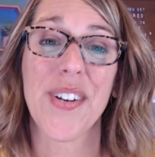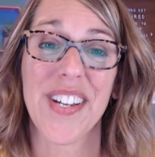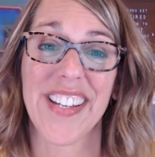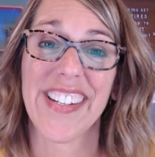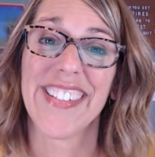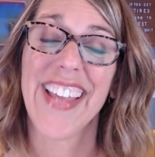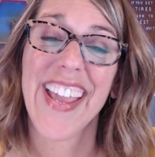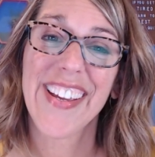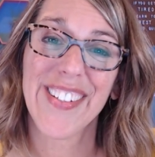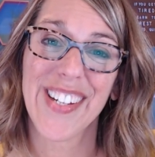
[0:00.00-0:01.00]
good.
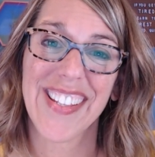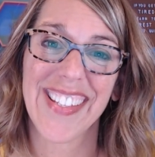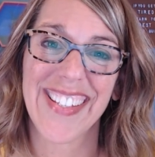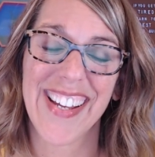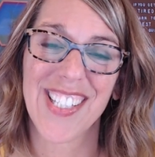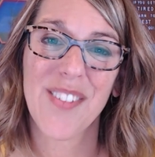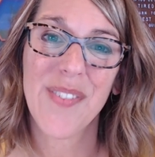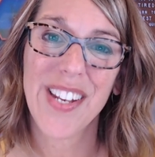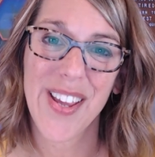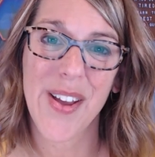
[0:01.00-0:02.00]
Take a look at this next
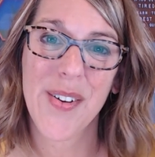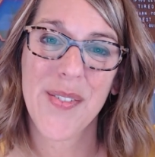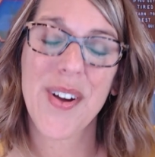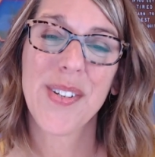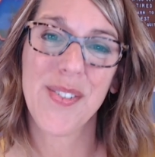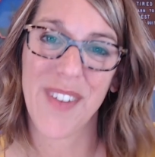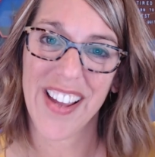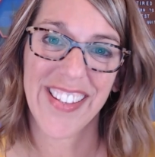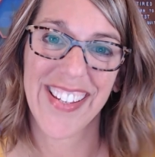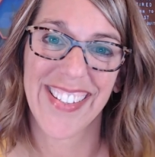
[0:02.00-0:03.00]
video. You've
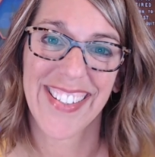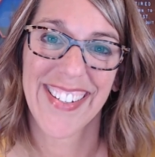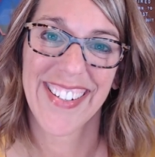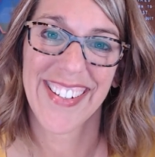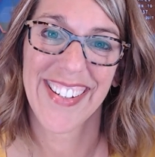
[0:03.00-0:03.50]
got this.